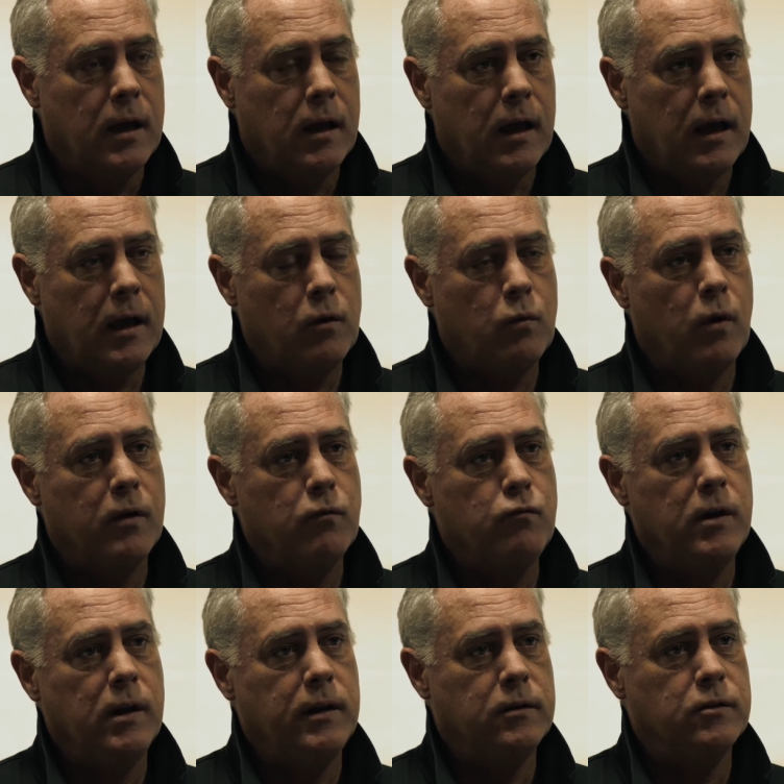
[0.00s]
how do I
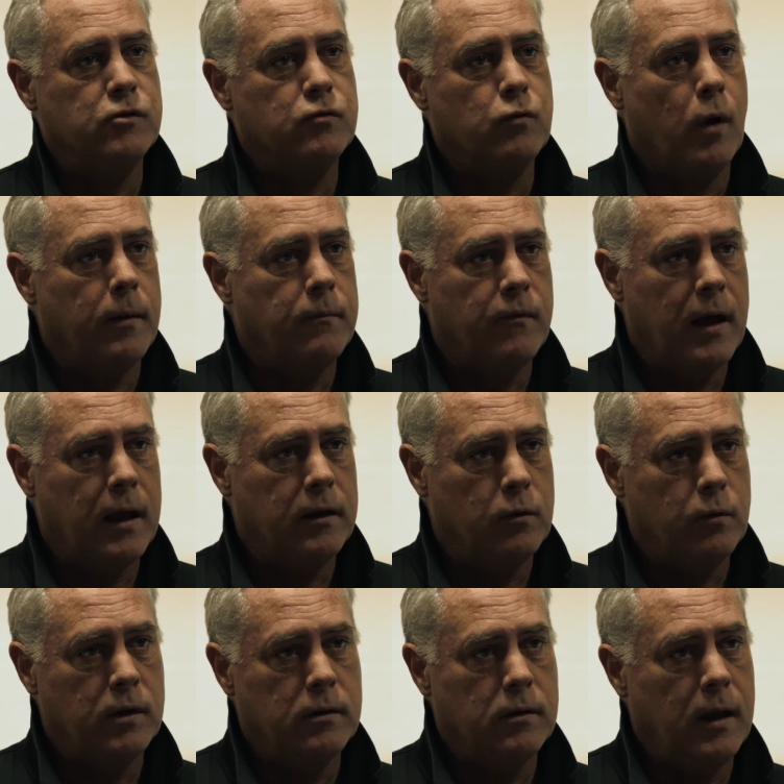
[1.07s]
really describe value
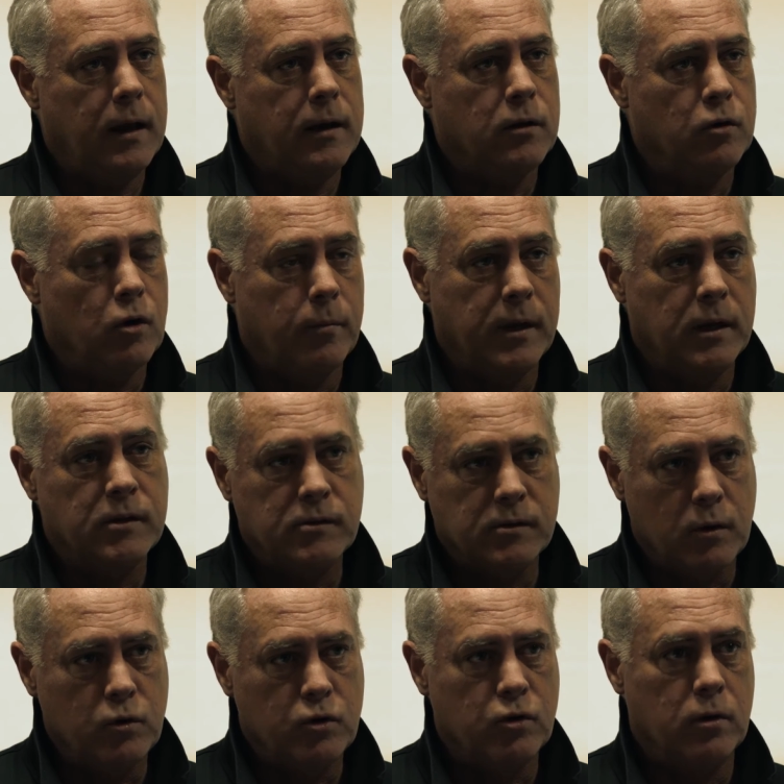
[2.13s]
in economic,
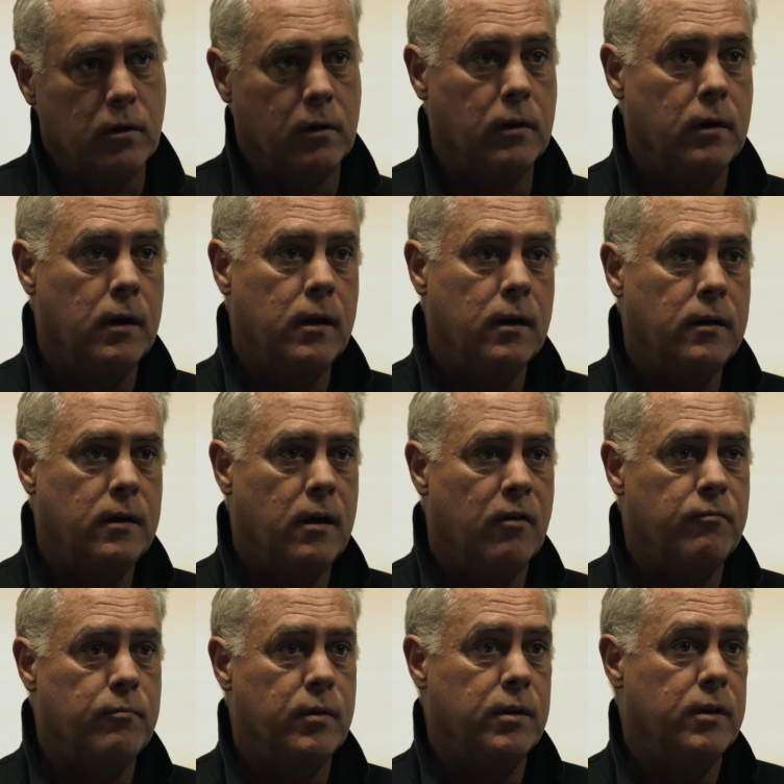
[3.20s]
social,
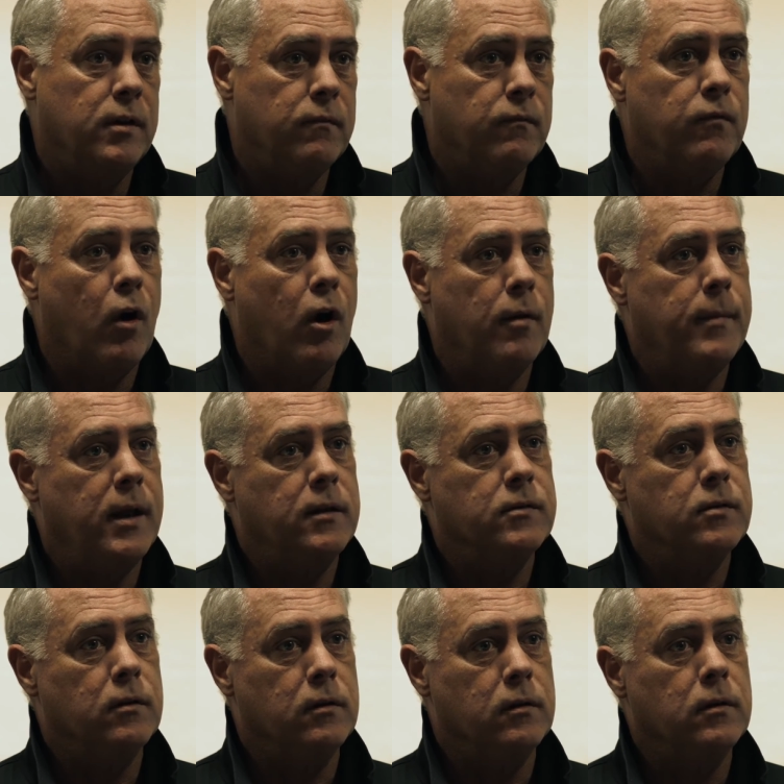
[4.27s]
government and
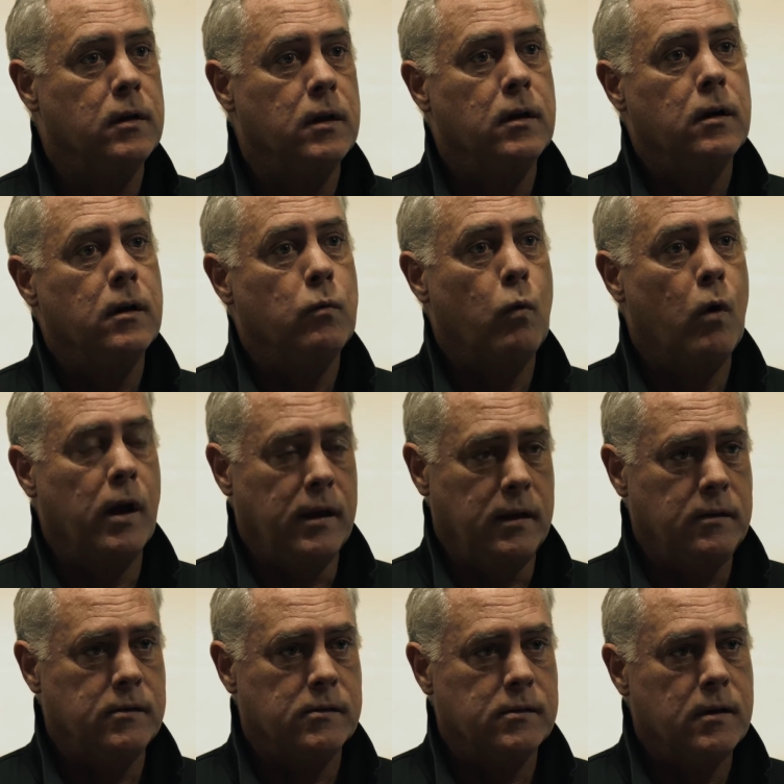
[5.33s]
environmental
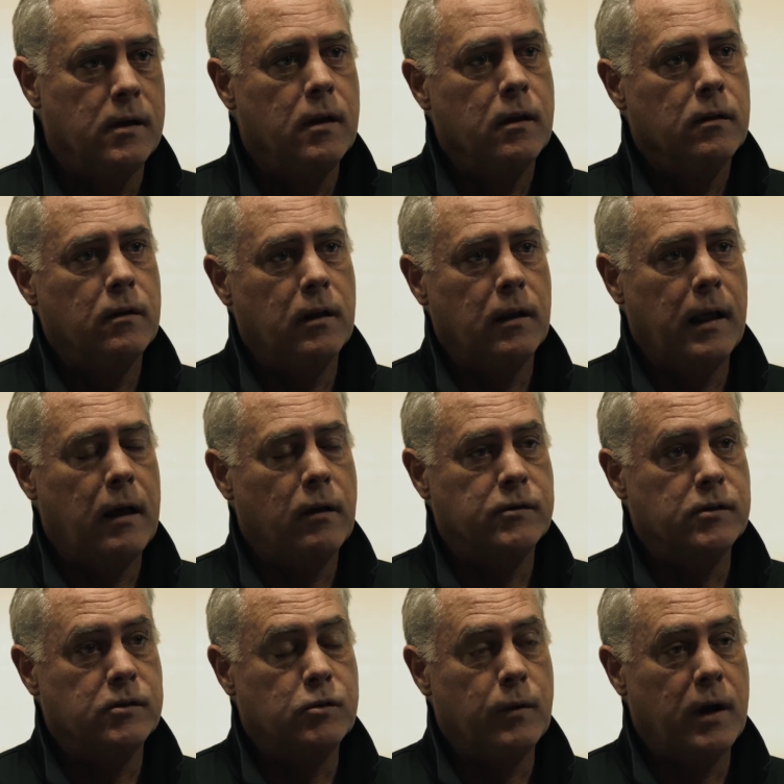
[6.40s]
ways that allows
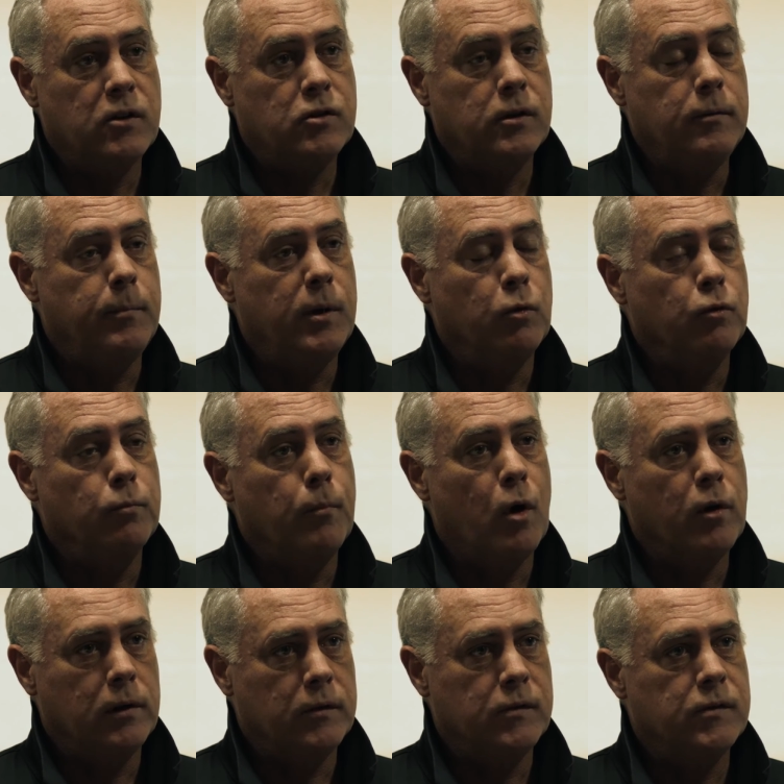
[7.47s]
us to actually build
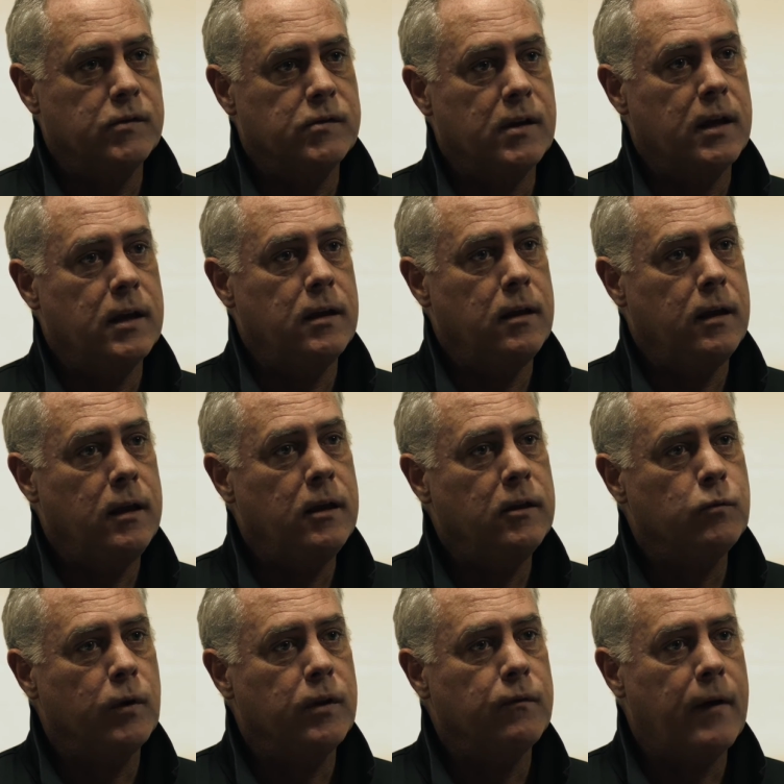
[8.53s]
models to say, here's
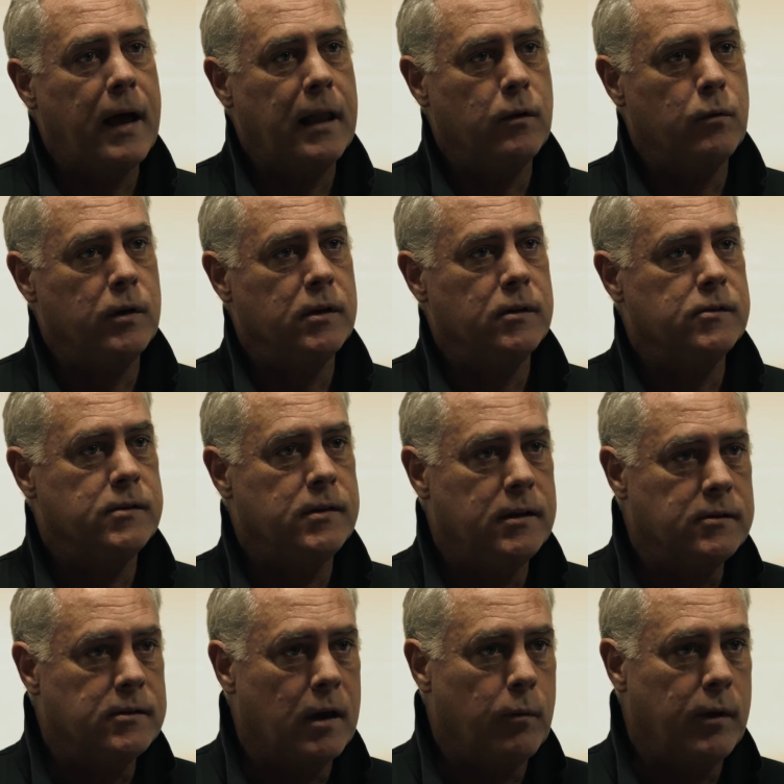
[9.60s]
where the value is,
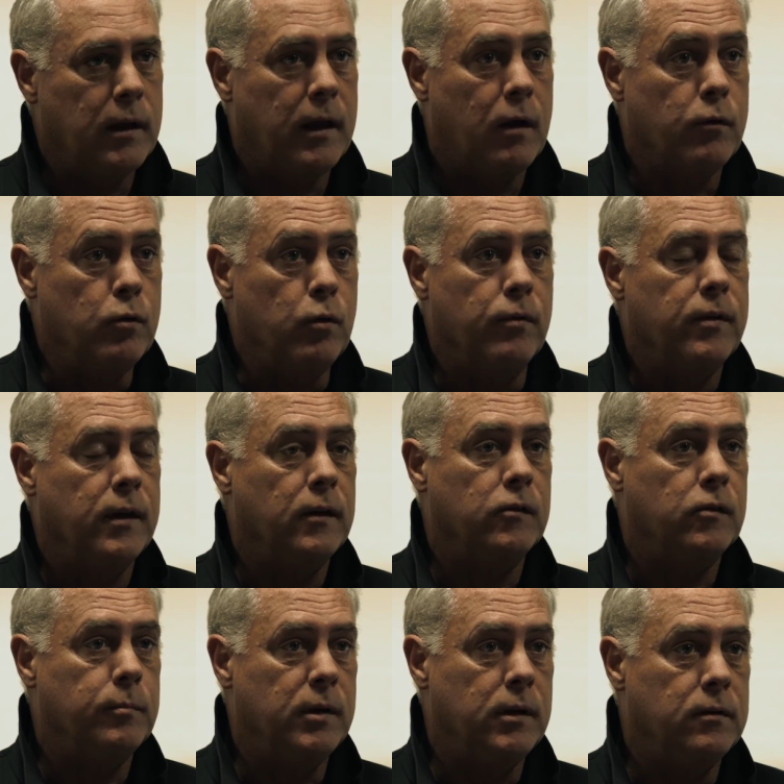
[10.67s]
here's how we allow new things
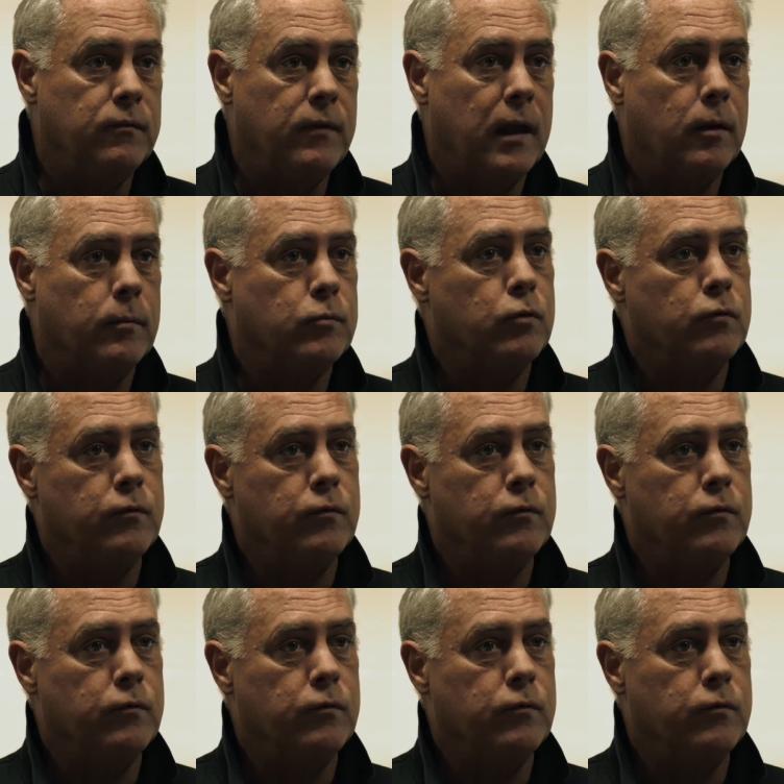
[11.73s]
to be developed or